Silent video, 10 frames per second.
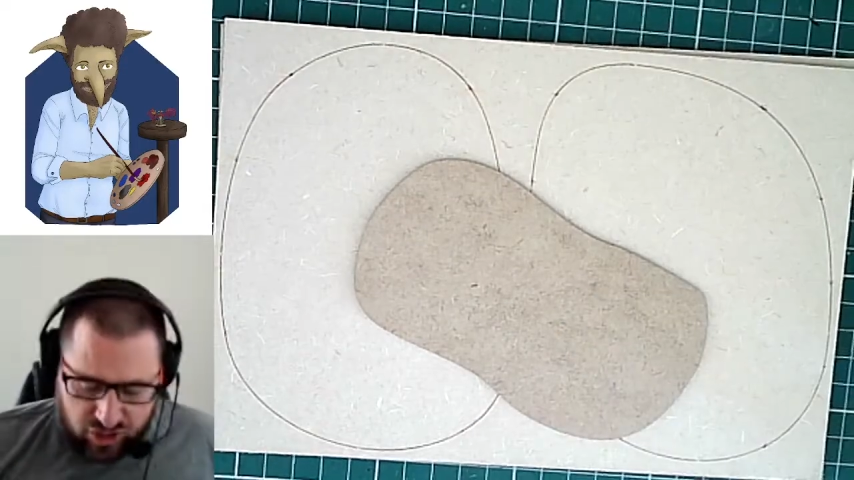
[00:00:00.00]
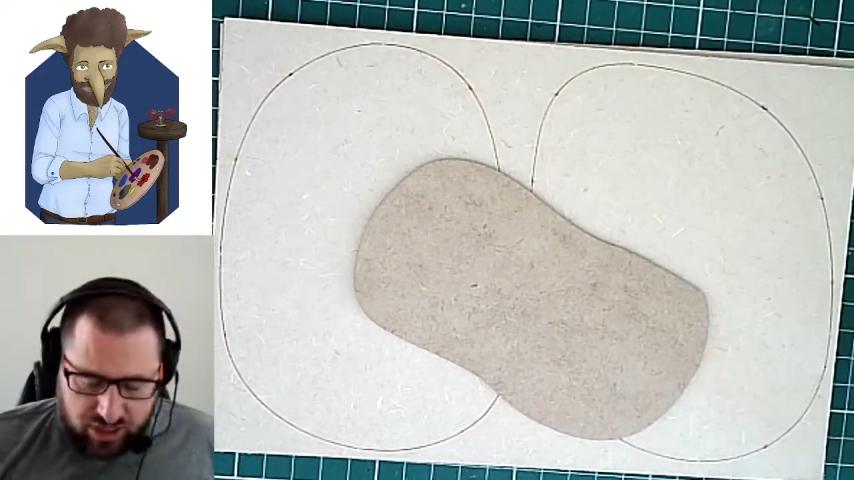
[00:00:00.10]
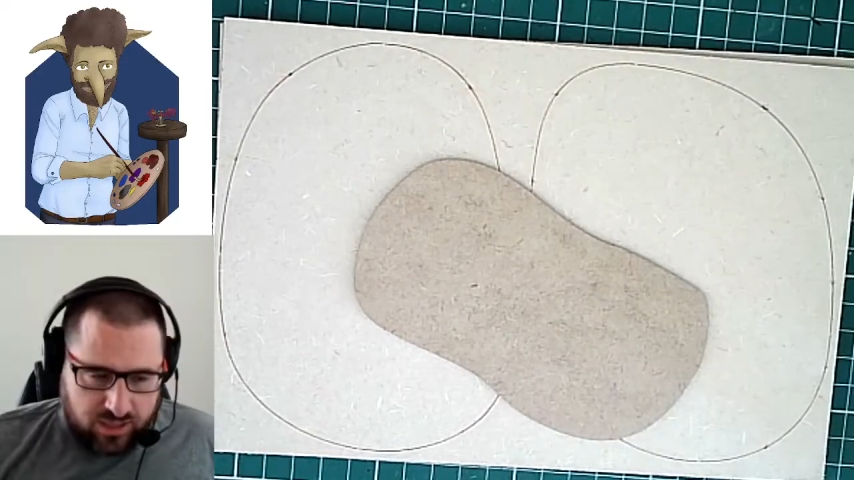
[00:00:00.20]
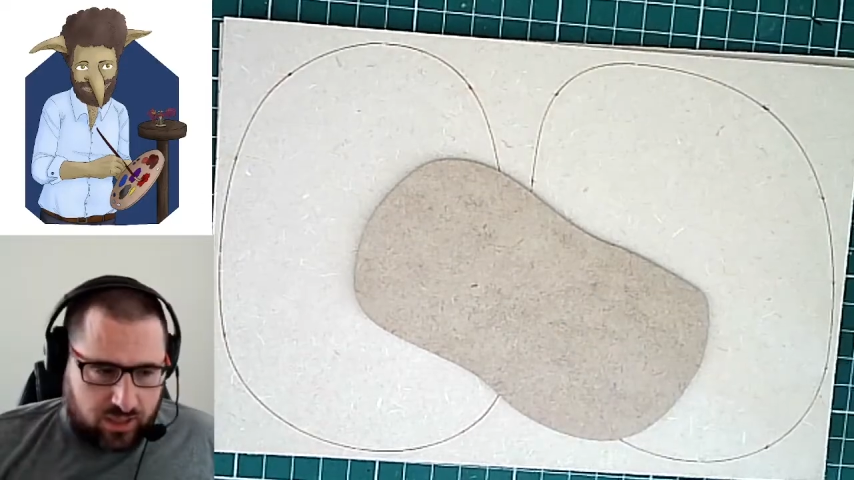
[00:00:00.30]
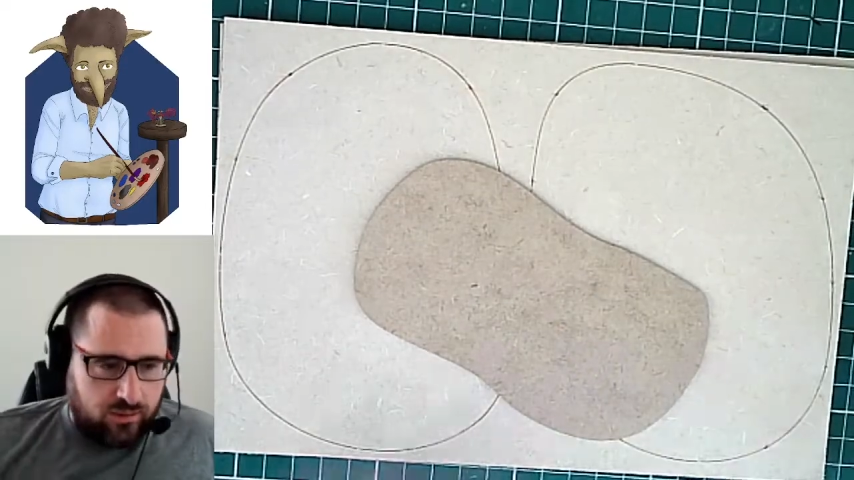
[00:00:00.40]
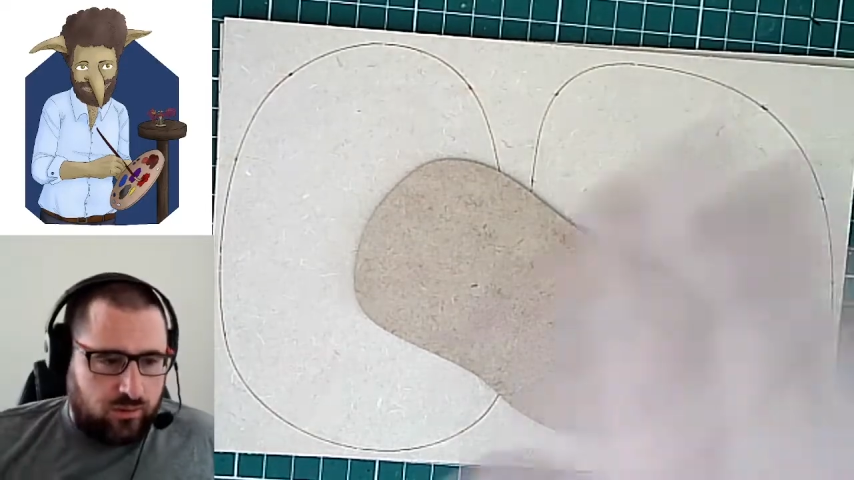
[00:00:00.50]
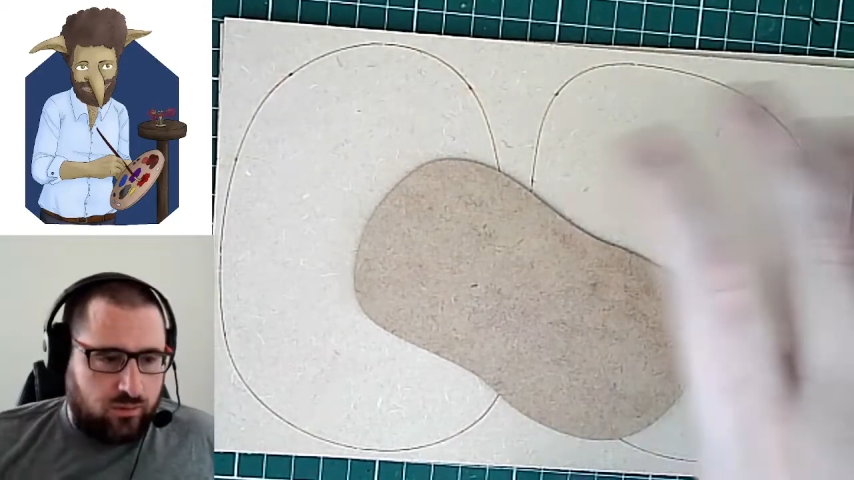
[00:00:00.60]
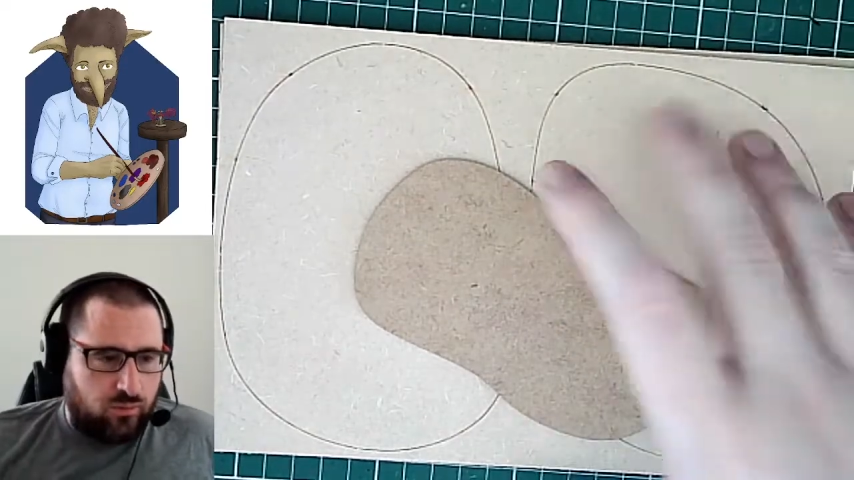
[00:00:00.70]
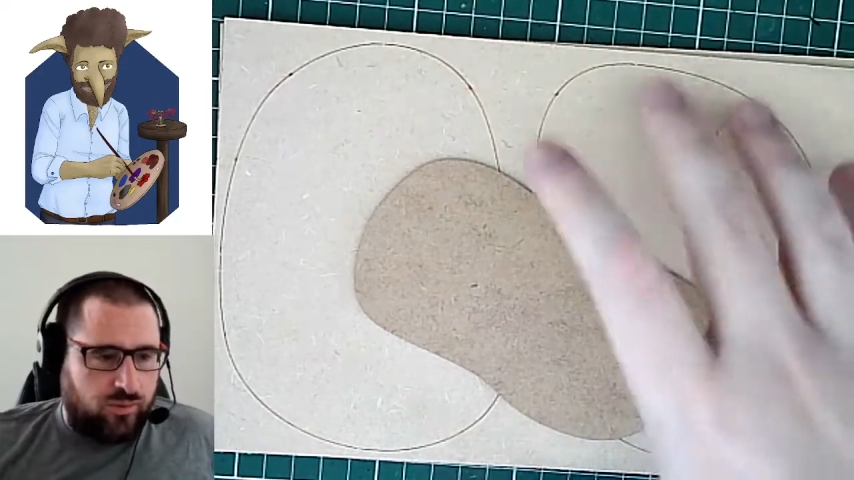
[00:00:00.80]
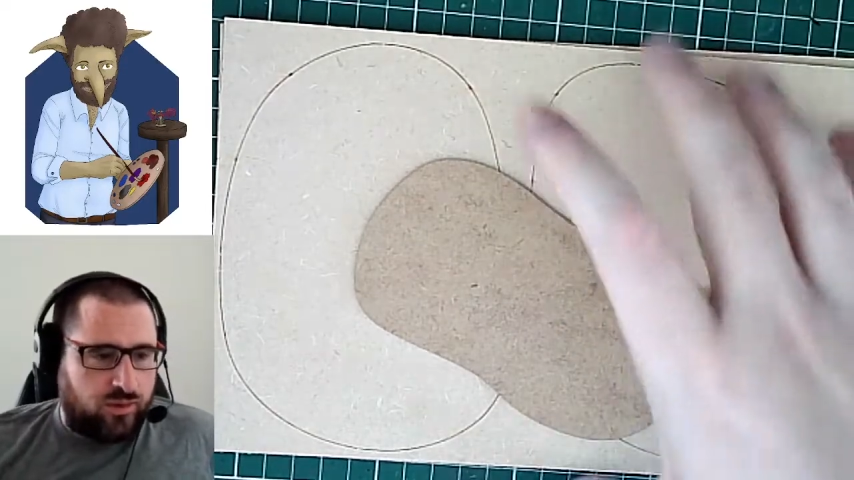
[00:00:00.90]
easier
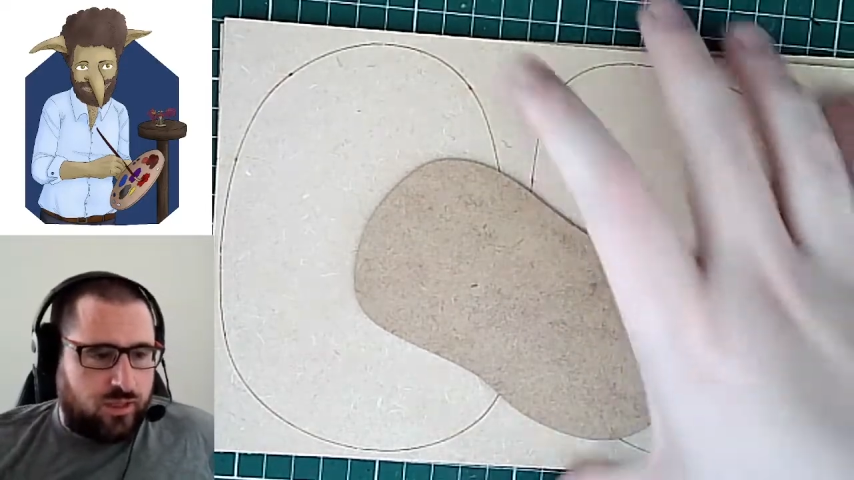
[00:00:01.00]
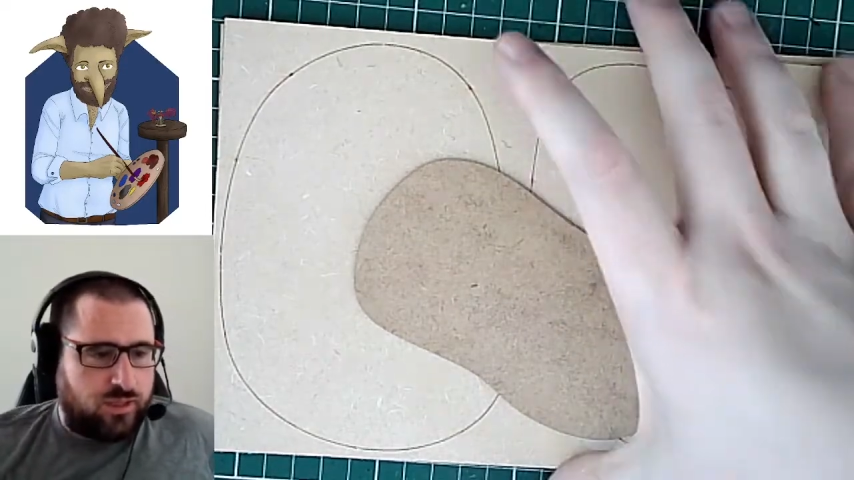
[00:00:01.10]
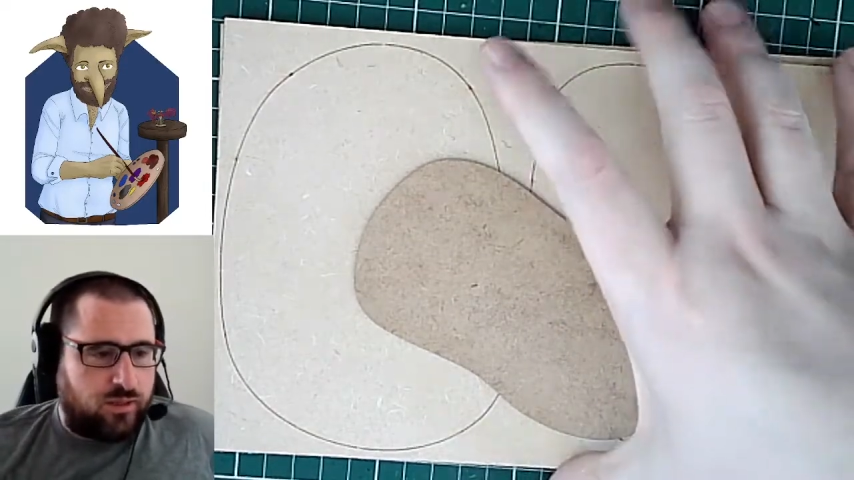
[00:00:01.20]
with these.